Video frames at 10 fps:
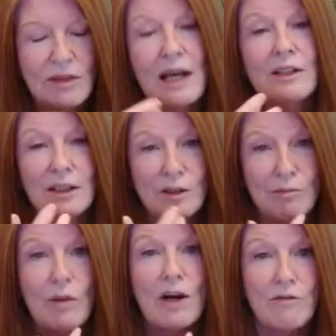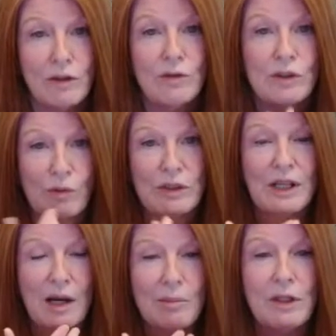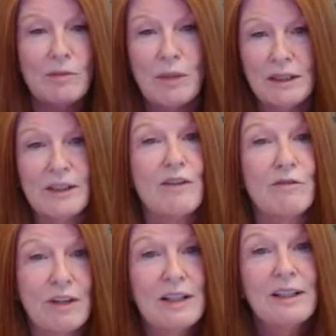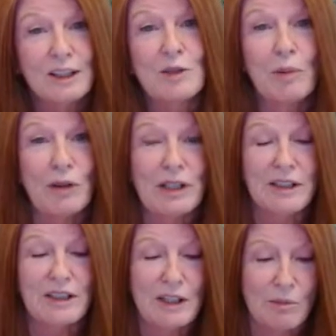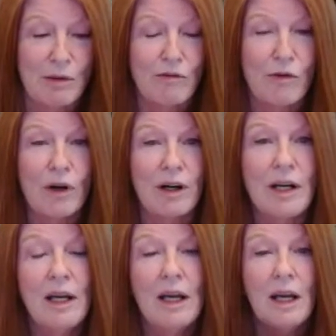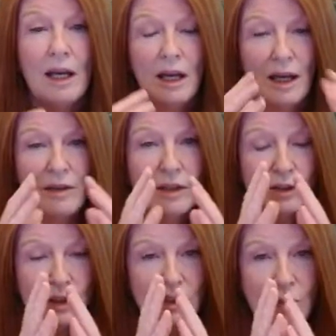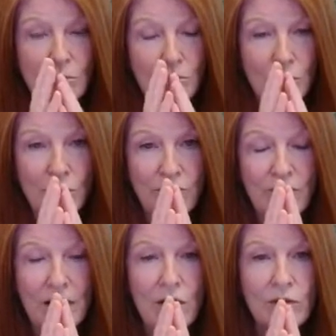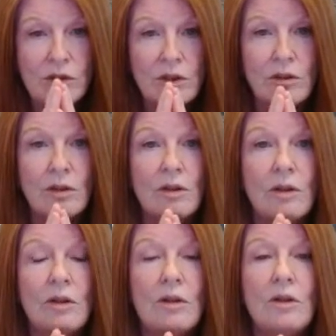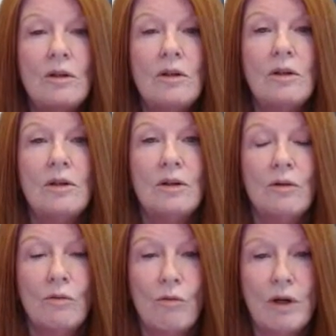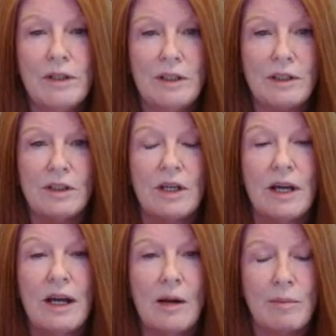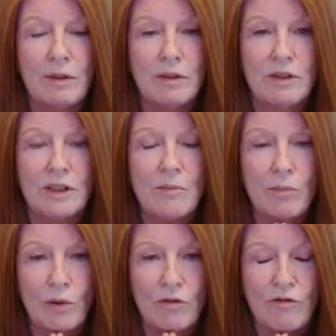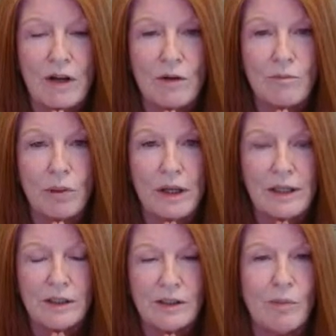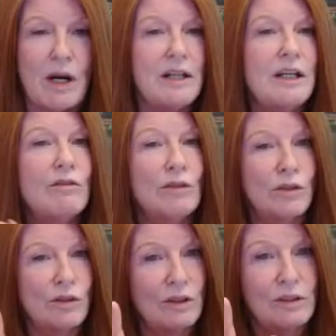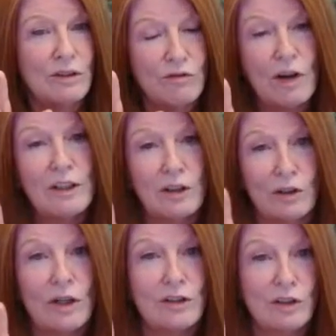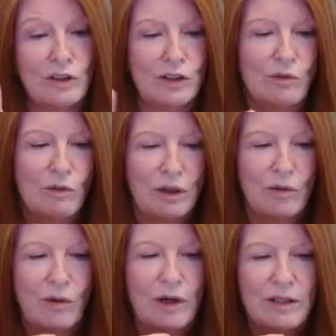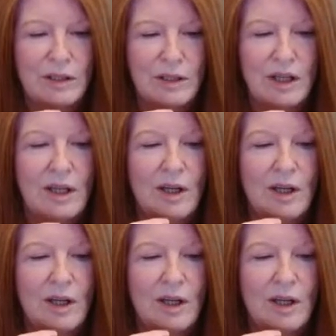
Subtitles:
That, in my view, is what's happening because I've experienced it before. And there's some profound oneness that happens, some profound place, but I never defined it or understood what it was.